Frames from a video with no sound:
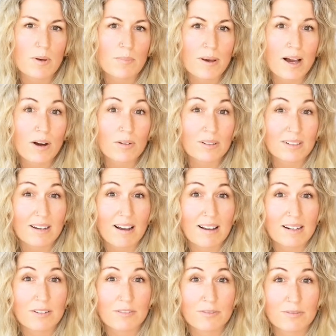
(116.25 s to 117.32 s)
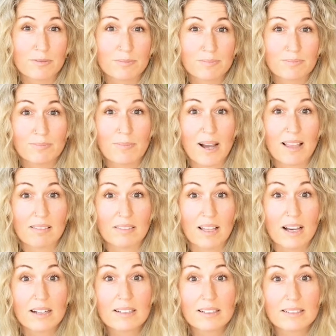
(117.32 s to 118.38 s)
about kind of by
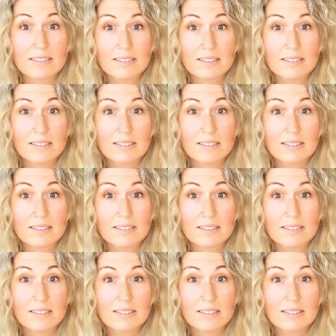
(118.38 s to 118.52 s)
luck.